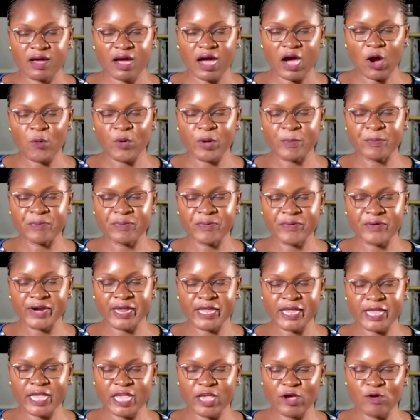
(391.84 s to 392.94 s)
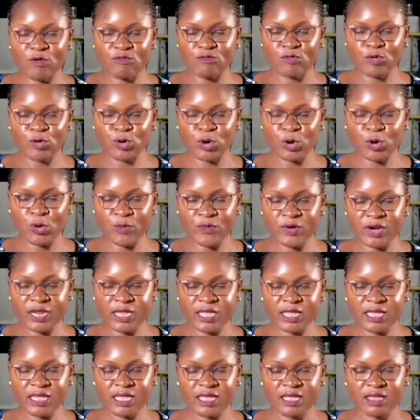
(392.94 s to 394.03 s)
How we pray, King of all
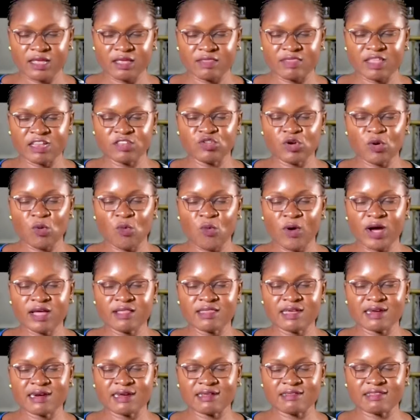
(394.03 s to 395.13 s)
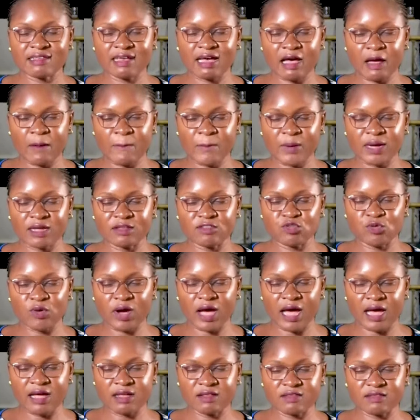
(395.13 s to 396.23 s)
glory, that your word that has come unto
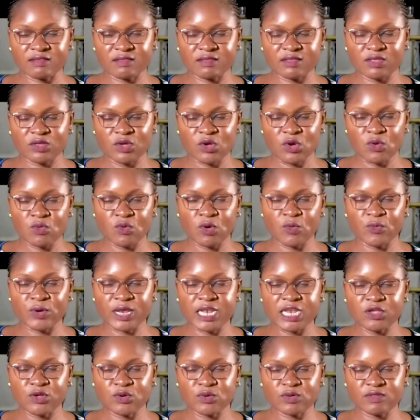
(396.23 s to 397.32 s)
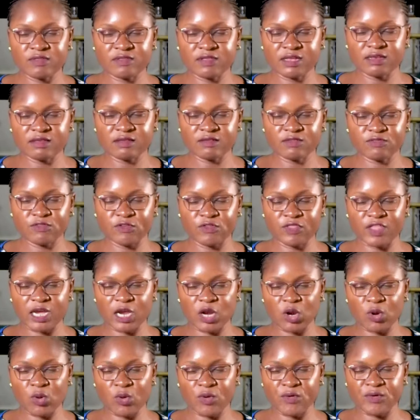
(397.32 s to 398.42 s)
us, we will use it for the
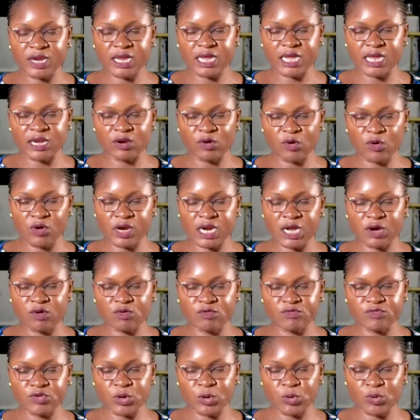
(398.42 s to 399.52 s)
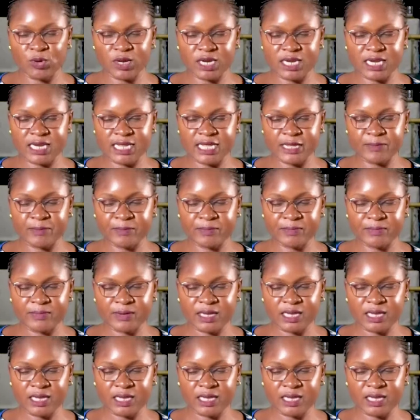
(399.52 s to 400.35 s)
glory and honor of your holy name.